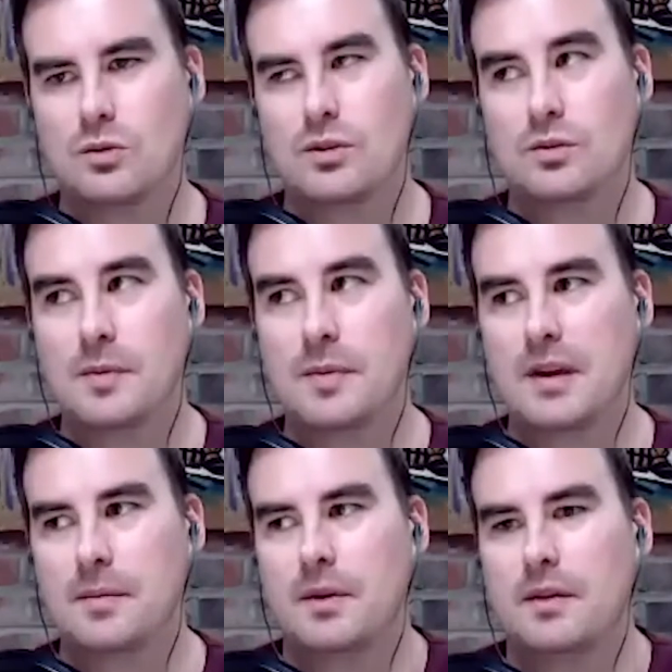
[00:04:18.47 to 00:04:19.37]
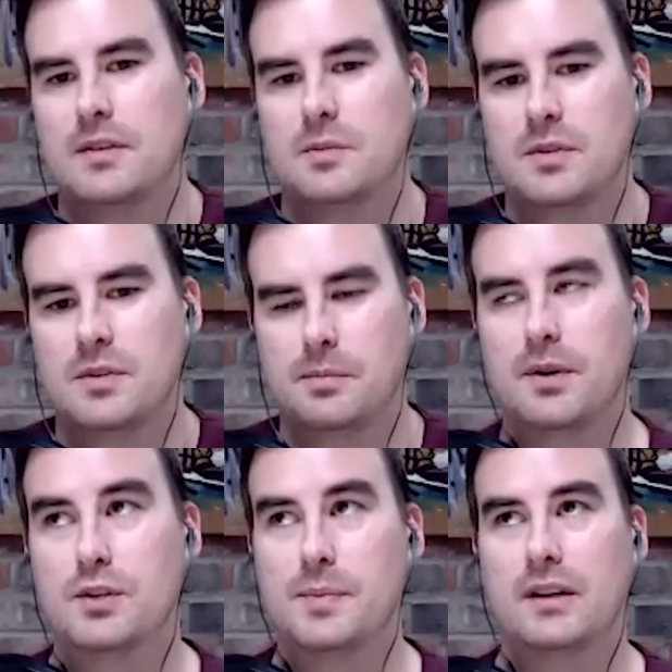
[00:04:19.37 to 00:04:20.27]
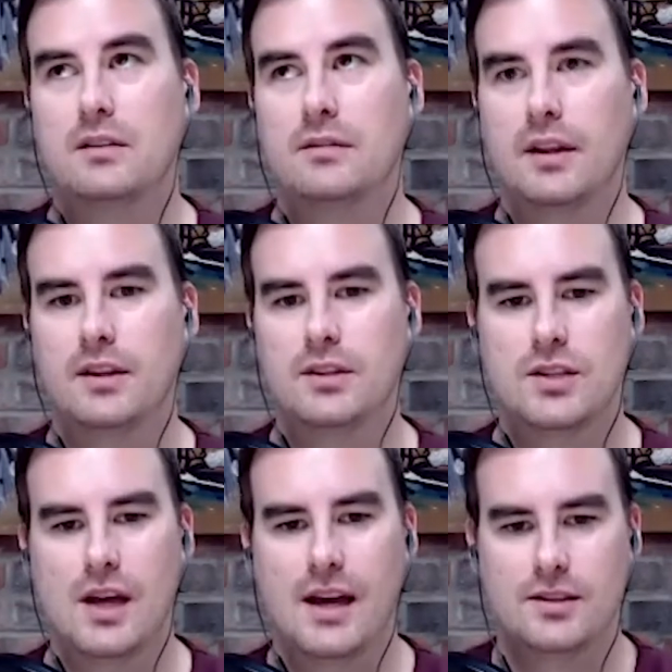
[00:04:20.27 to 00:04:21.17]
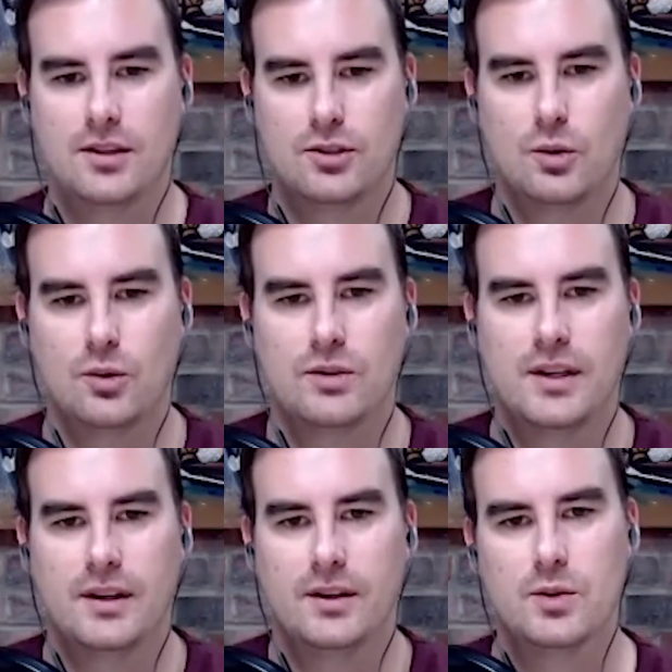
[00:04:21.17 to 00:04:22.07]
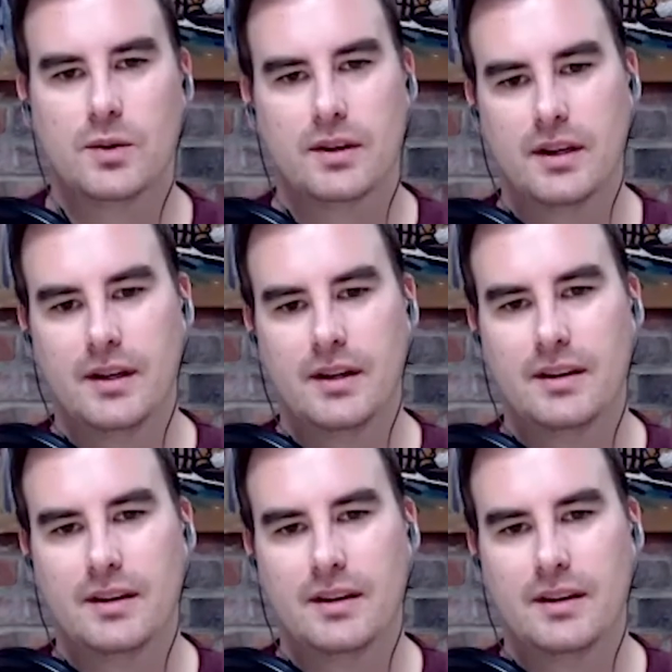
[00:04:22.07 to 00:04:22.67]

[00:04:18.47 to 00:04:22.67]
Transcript: so maybe give, give us some, some perspective on the size of the total sales org then.